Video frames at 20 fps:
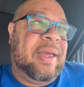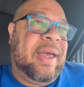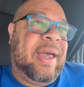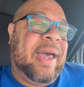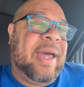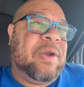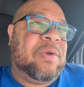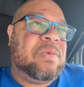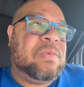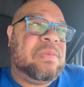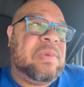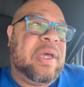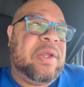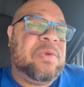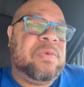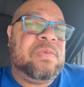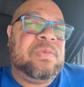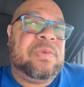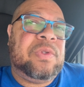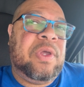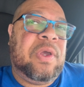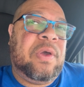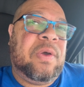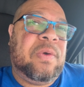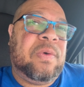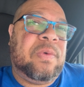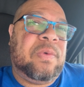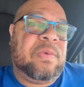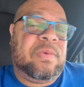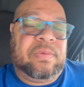I don't
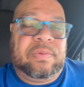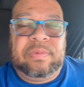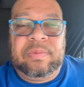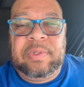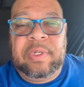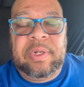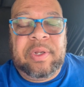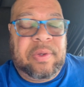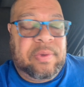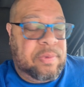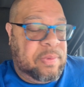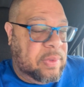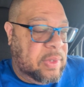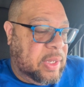know, you know,